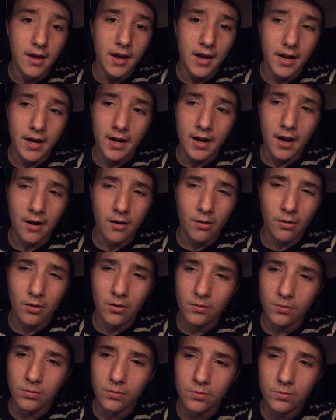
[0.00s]
And I don't
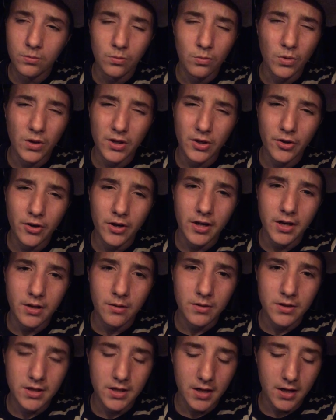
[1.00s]
know what grade
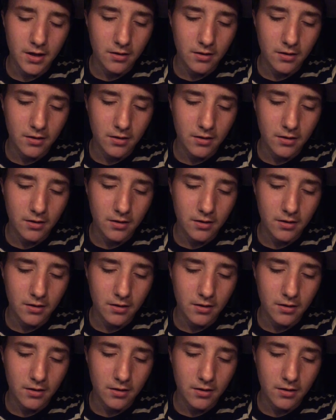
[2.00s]
he was in.